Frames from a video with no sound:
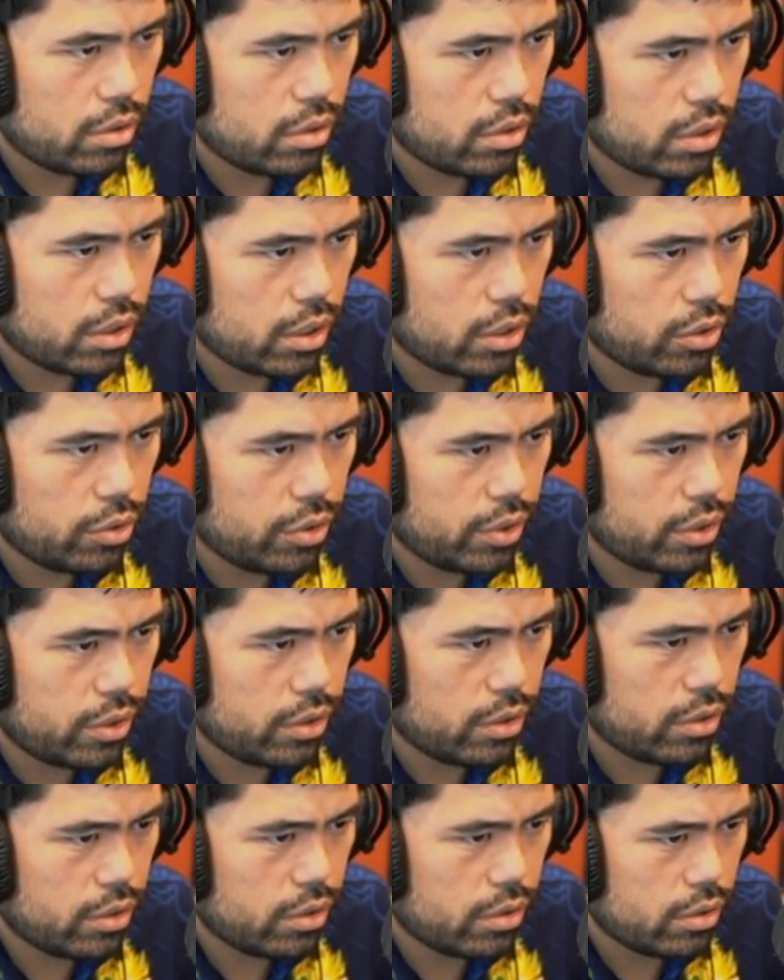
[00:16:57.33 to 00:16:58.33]
I'm gonna go
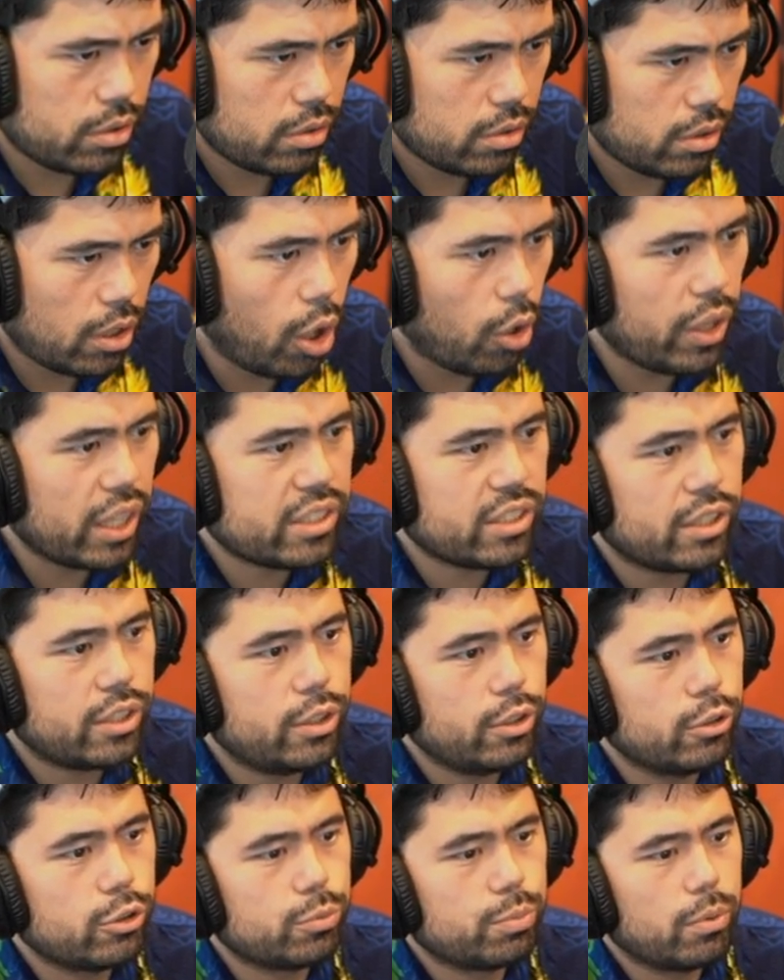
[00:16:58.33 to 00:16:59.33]
here. Oh, that's a
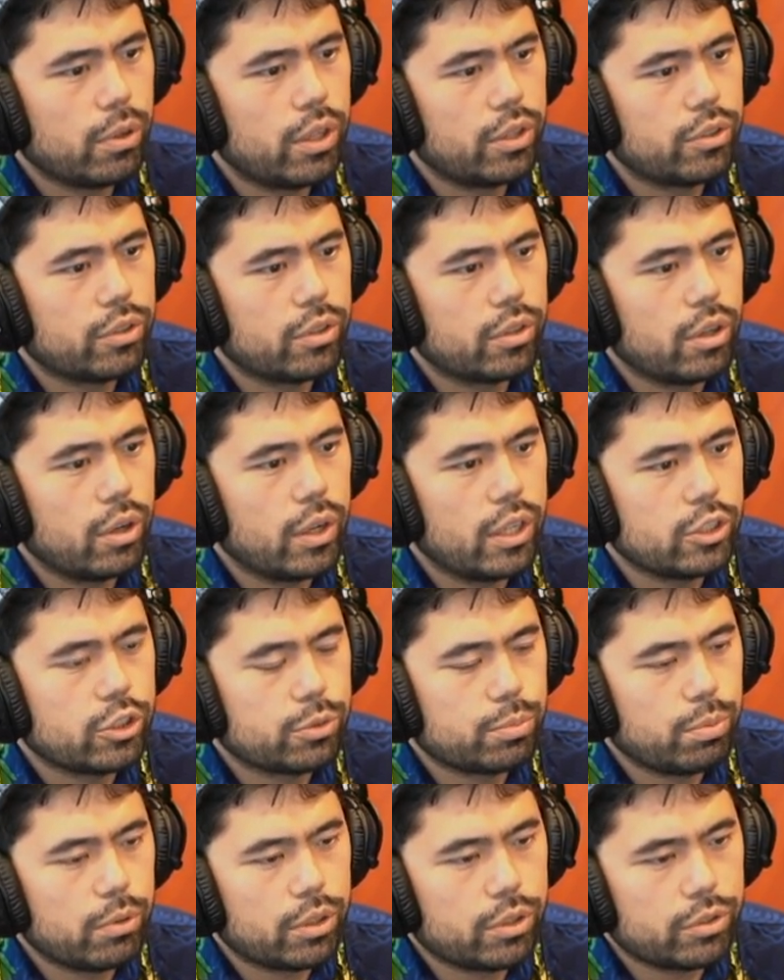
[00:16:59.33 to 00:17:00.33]
huge blunder. Oh, I
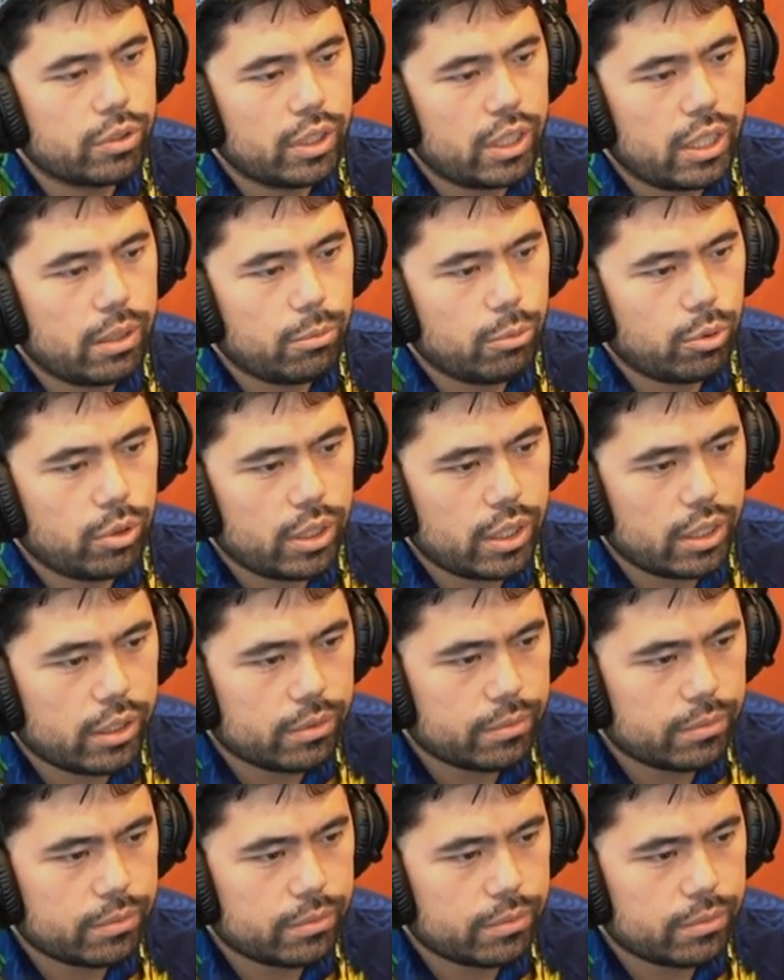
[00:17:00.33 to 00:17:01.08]
just blundered the game away.